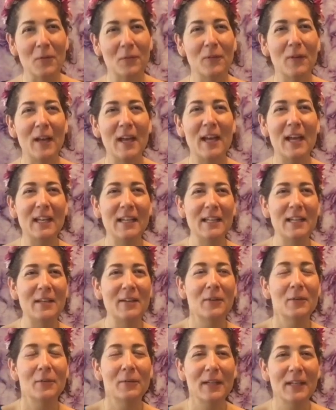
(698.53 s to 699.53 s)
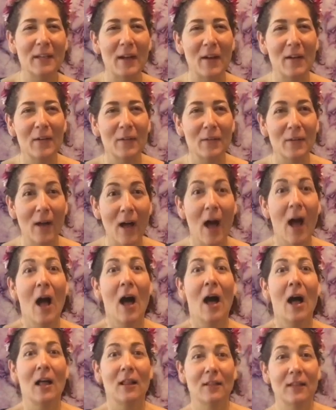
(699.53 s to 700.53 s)
Ready, here we go.
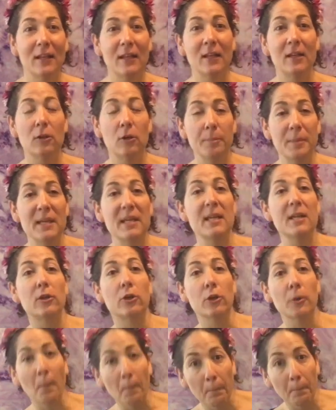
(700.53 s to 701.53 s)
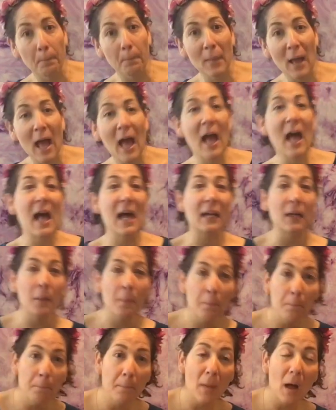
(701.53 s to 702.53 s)
Little Peter had
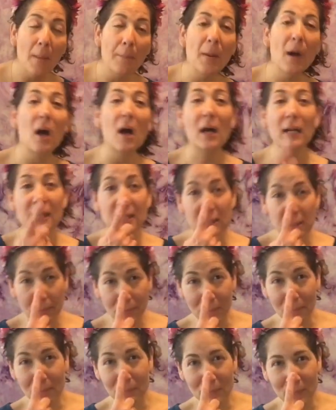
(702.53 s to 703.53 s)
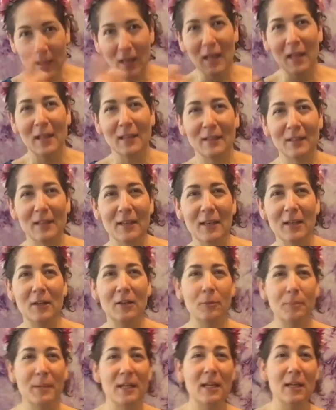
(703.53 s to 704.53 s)
a upon his.
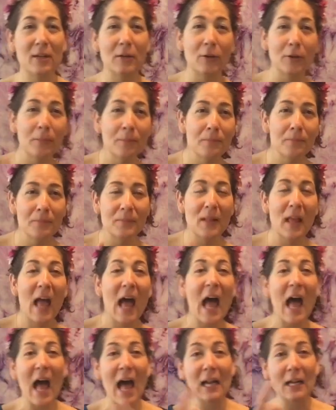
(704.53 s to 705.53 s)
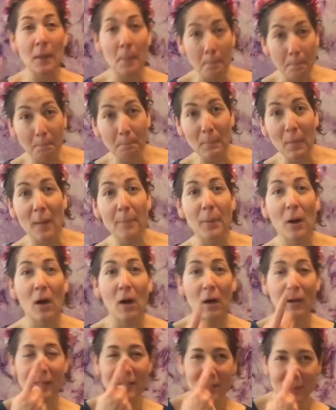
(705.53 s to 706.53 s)
Little Peter had a
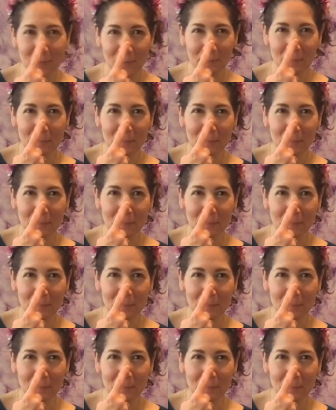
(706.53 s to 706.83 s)
upon his.